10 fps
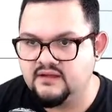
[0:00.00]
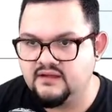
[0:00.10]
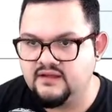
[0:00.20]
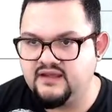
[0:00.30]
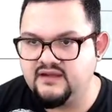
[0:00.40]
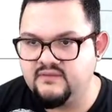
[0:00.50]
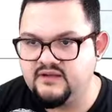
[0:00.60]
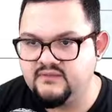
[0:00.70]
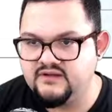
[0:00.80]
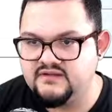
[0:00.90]
80
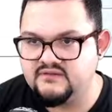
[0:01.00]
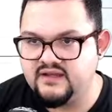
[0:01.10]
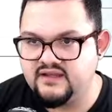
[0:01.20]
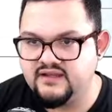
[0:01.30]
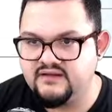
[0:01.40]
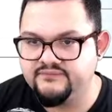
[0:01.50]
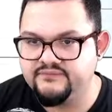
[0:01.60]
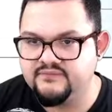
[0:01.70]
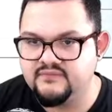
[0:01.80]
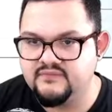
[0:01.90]
millimeters away.
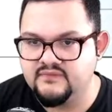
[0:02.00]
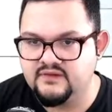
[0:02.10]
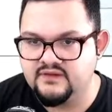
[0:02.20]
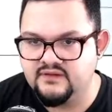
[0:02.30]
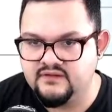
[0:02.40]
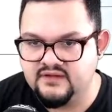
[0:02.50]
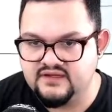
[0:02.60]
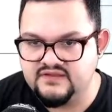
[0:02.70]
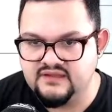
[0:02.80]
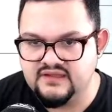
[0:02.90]

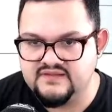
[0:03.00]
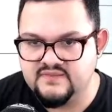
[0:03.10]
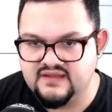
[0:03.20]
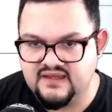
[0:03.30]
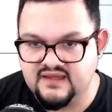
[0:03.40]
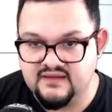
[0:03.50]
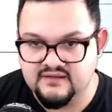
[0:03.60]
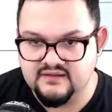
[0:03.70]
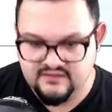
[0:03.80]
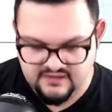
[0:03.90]
Actually, let's make that
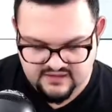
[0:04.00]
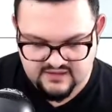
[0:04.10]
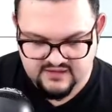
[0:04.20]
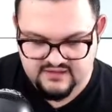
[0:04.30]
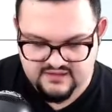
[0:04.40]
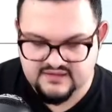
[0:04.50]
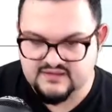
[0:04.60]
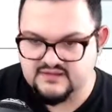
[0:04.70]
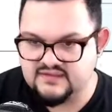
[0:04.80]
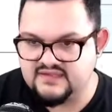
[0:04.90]

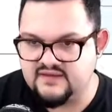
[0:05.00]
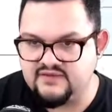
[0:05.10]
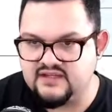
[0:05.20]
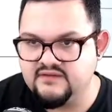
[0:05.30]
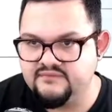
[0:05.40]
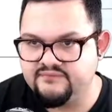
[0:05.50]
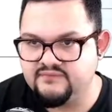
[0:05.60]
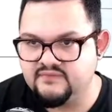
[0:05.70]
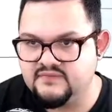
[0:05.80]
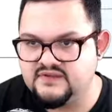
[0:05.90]
70
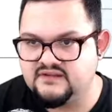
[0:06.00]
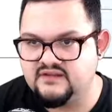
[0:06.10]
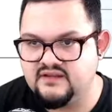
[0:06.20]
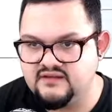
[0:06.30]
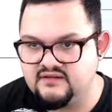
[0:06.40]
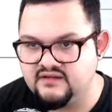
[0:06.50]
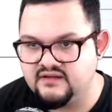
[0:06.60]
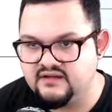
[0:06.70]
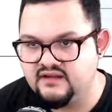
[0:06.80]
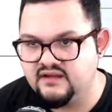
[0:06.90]
so that they're
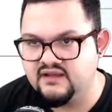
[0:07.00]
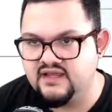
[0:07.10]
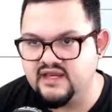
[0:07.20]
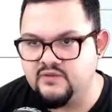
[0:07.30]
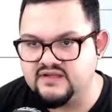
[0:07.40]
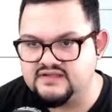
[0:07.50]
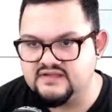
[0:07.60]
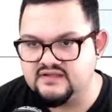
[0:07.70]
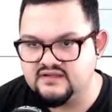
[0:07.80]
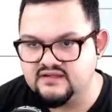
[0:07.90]

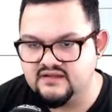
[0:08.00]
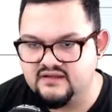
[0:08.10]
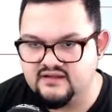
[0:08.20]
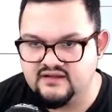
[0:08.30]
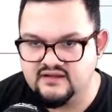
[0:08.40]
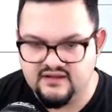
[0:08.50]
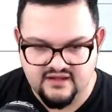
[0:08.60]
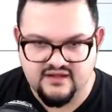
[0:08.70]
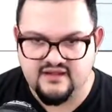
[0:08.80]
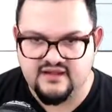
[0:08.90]
equidistant.
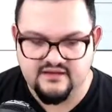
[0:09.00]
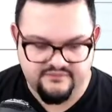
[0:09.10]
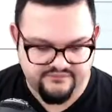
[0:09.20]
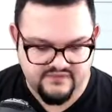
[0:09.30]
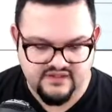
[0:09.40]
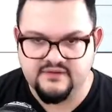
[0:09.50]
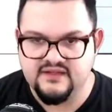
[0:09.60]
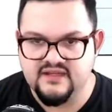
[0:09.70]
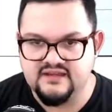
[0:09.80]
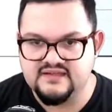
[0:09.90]
And I'm going
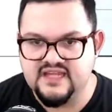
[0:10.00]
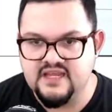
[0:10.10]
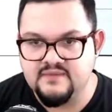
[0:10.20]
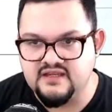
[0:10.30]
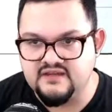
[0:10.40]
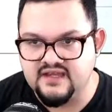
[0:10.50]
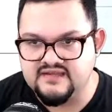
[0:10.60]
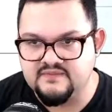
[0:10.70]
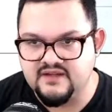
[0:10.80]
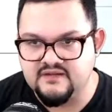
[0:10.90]
to hit the escape key to
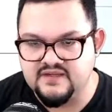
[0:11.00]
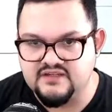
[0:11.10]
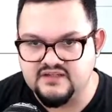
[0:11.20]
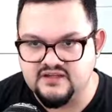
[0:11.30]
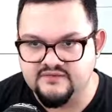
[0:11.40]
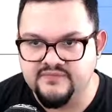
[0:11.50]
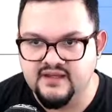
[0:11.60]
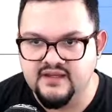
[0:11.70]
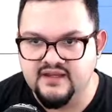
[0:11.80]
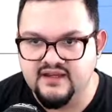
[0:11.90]
exit my dimensioning.
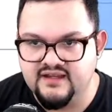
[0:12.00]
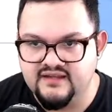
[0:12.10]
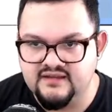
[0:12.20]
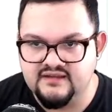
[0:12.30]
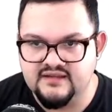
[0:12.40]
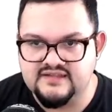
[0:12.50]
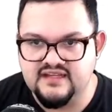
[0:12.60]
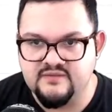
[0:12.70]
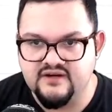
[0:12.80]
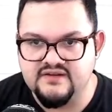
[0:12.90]
And this
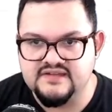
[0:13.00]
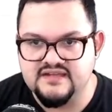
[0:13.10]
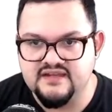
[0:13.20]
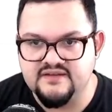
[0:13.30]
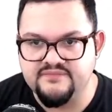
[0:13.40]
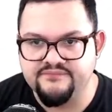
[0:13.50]
time around, you can see